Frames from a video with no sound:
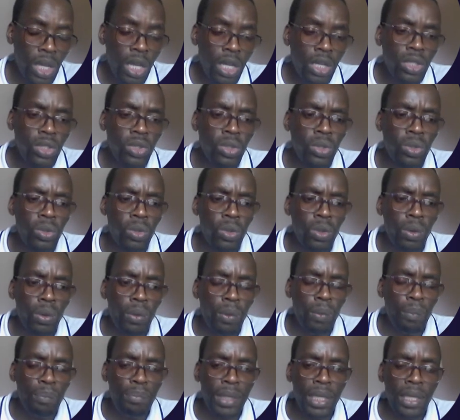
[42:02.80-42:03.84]

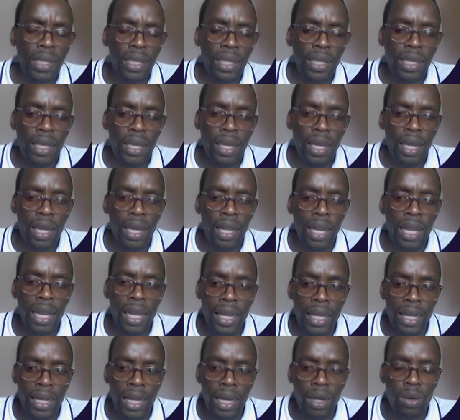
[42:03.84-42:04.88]
to be a
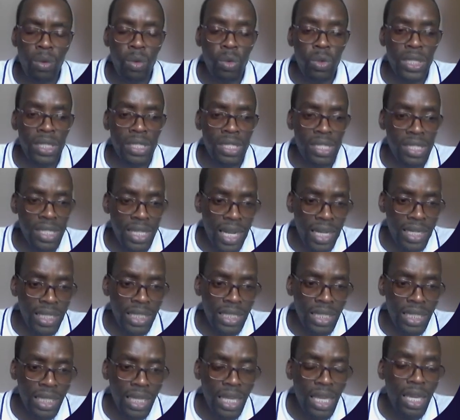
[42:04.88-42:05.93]
learner who is
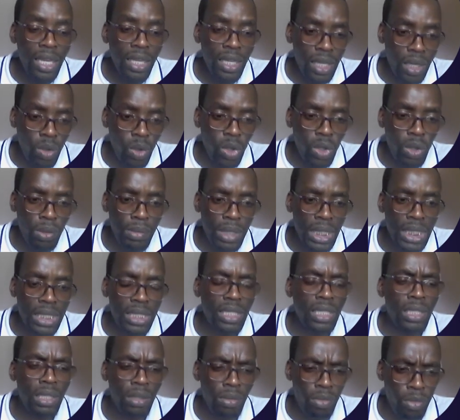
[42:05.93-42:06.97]
studying economics.
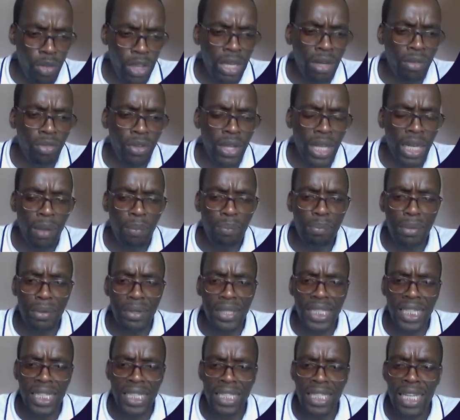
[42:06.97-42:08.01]
It's very, very
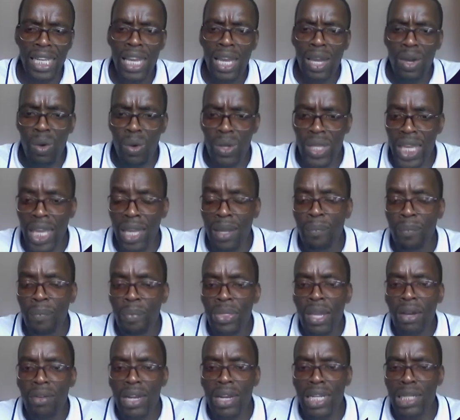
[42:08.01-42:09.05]
important. Okay,
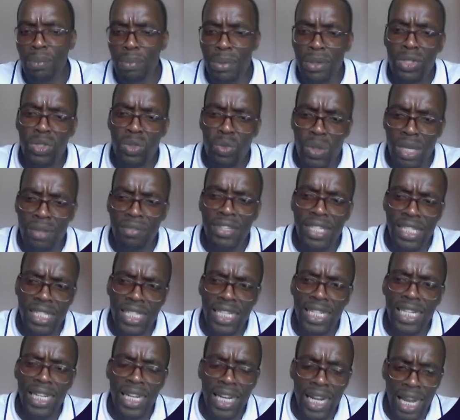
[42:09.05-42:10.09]
right, because we have a
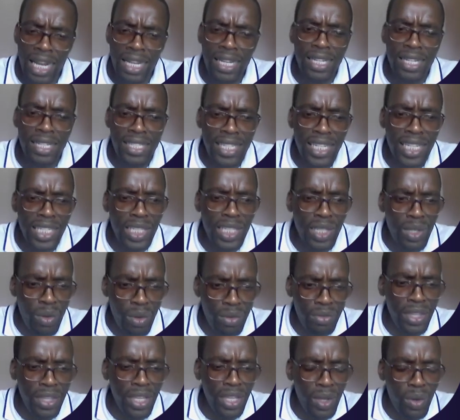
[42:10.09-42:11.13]
certain understanding
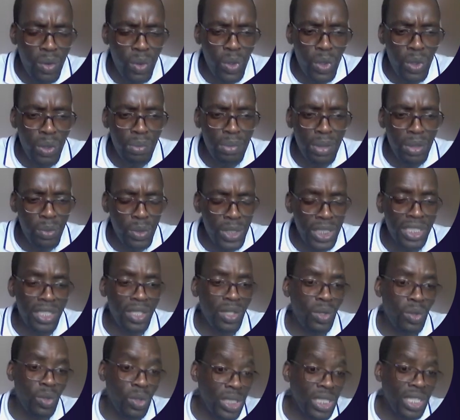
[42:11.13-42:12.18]
of the economy which
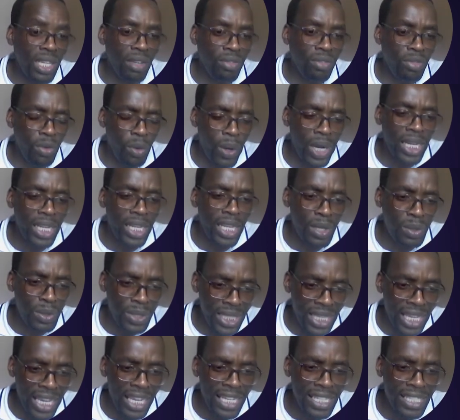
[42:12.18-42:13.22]
not everyone else
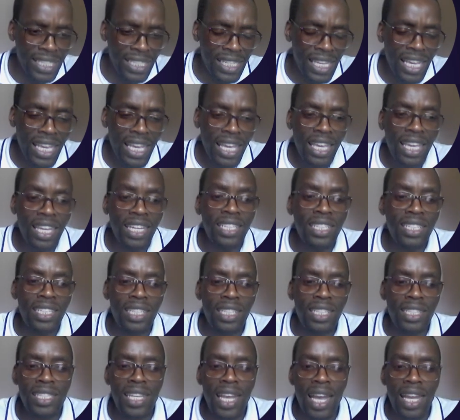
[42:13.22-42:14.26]
has, and
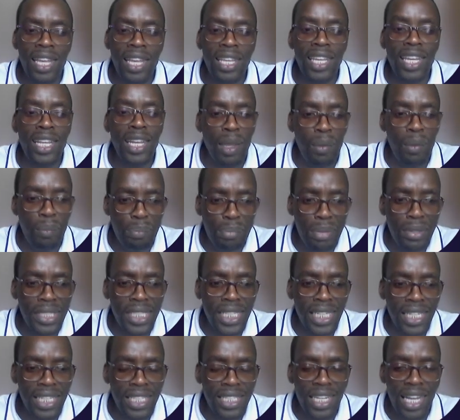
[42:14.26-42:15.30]
it's an
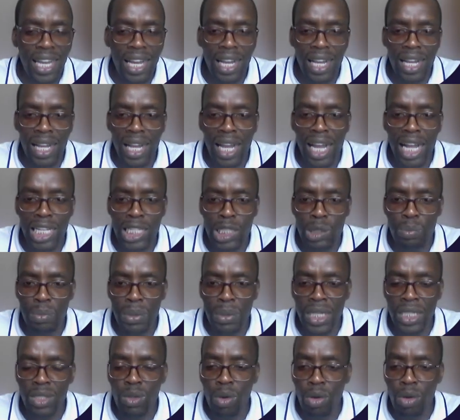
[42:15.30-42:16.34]
important
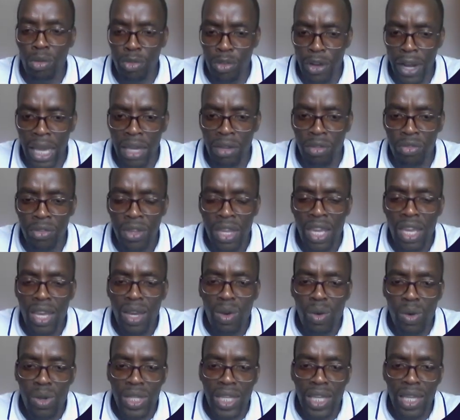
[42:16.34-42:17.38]
aspect of life.
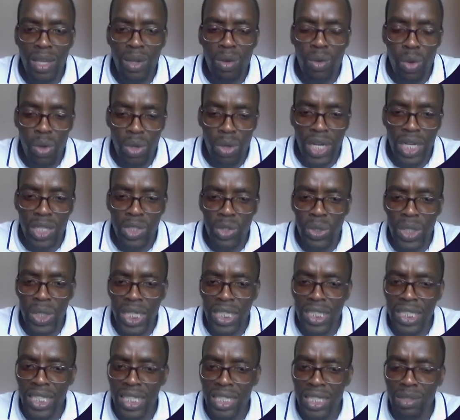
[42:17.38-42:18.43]
Okay,
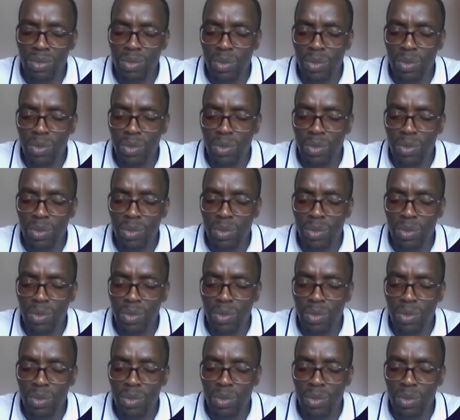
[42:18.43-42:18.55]
congratulations for